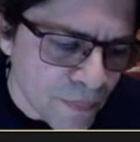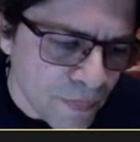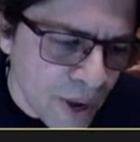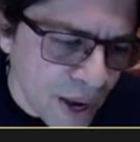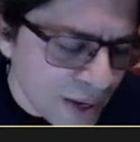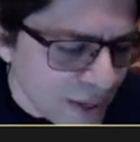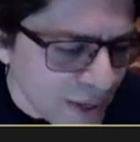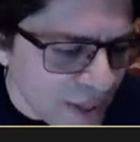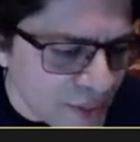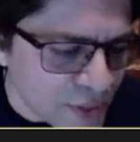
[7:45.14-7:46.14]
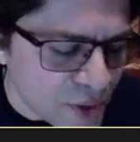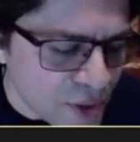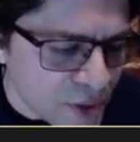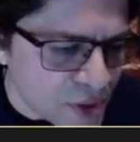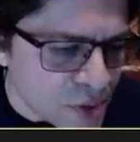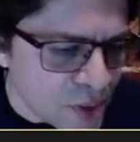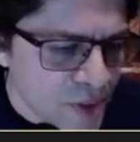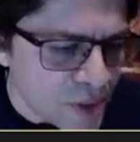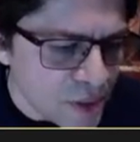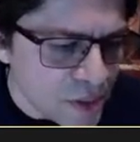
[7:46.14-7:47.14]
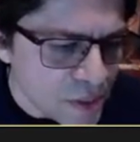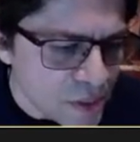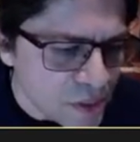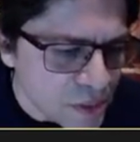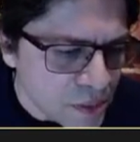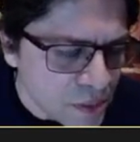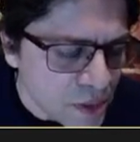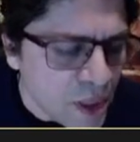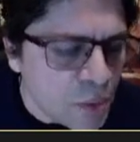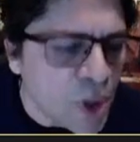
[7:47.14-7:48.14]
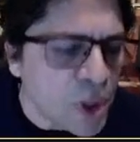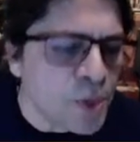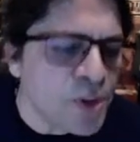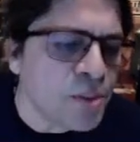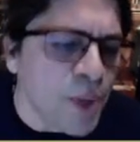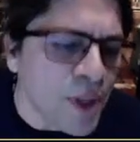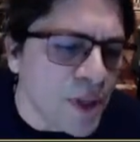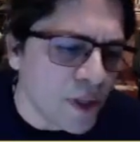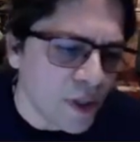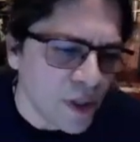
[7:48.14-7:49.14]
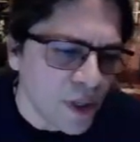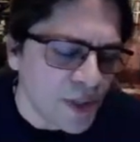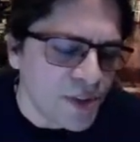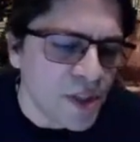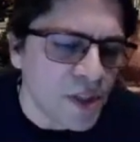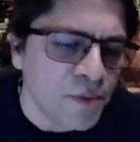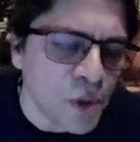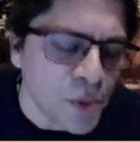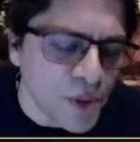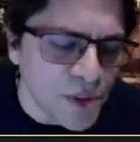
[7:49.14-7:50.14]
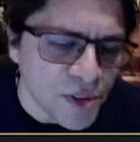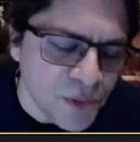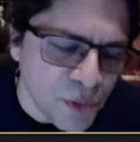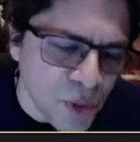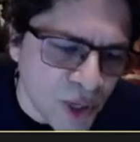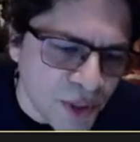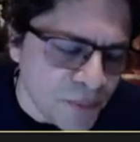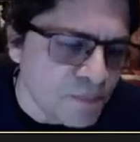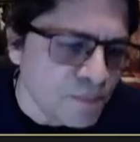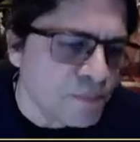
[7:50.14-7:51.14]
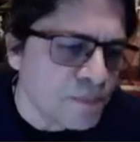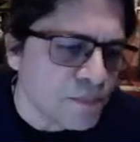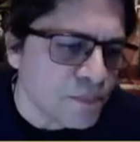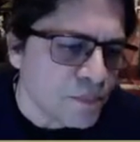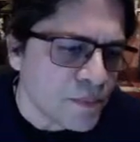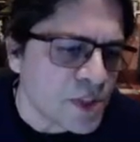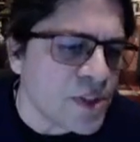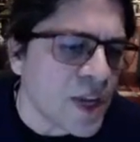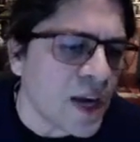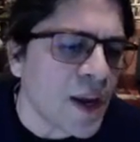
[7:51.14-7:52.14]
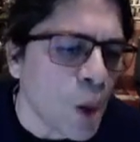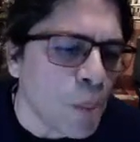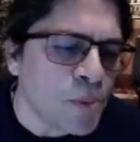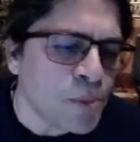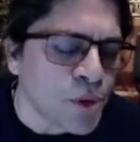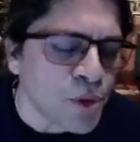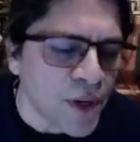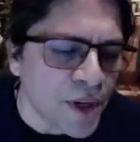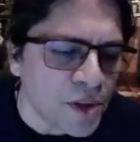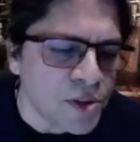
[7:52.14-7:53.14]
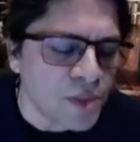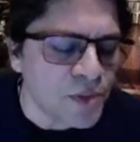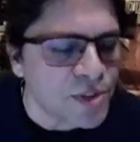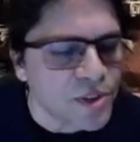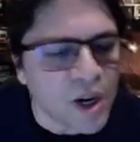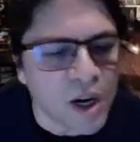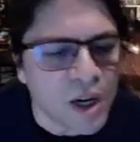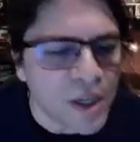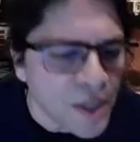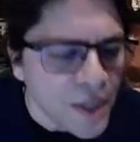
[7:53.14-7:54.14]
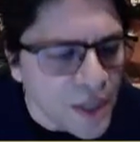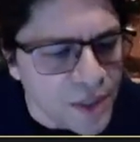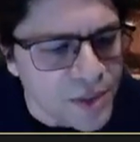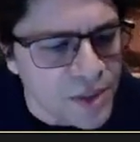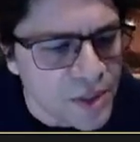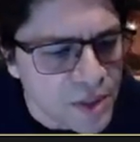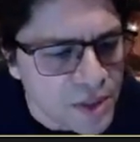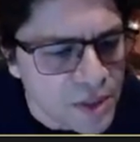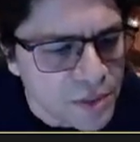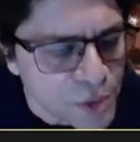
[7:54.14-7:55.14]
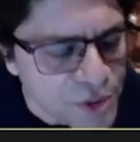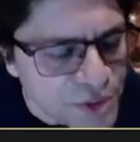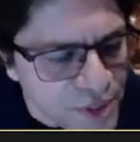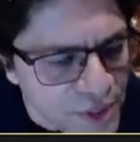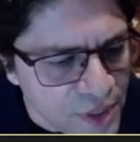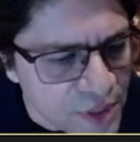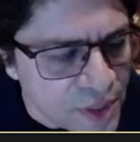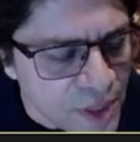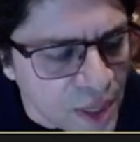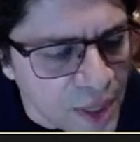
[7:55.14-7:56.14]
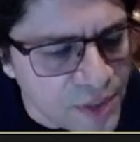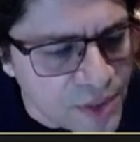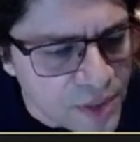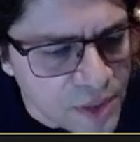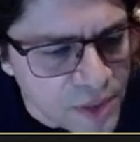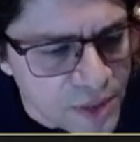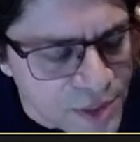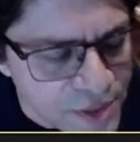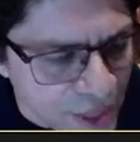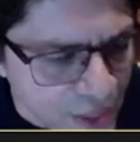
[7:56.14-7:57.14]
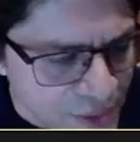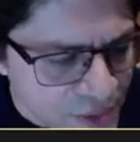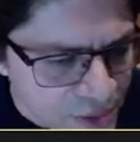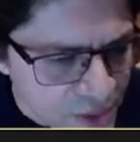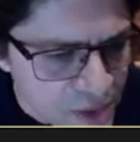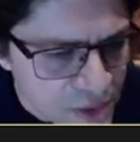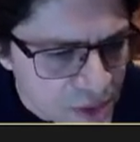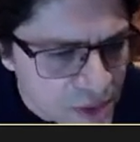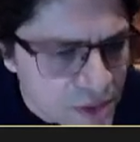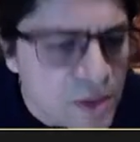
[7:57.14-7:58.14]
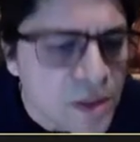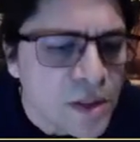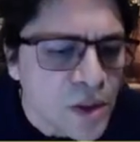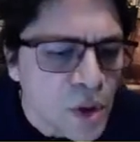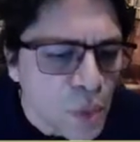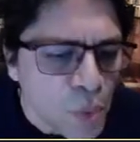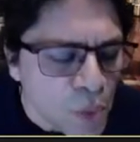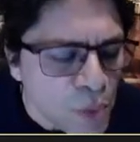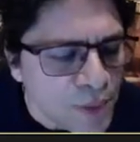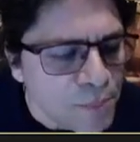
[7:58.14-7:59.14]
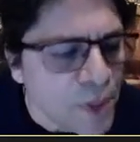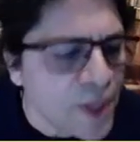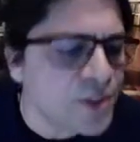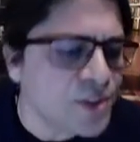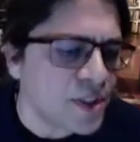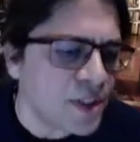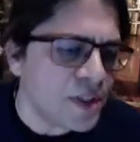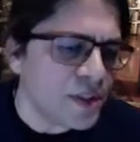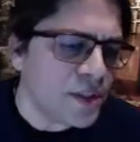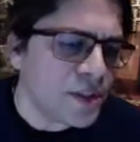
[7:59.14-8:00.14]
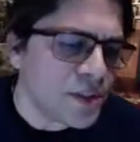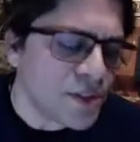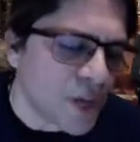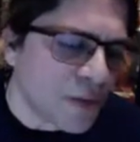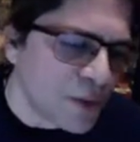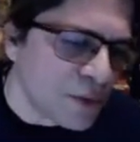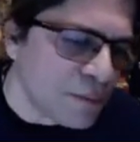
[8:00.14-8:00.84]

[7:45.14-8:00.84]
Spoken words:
I hate the code. And whether we speak as the influence of water does not help the portrayals of the star hit for seeing the night in silence, where one makes 7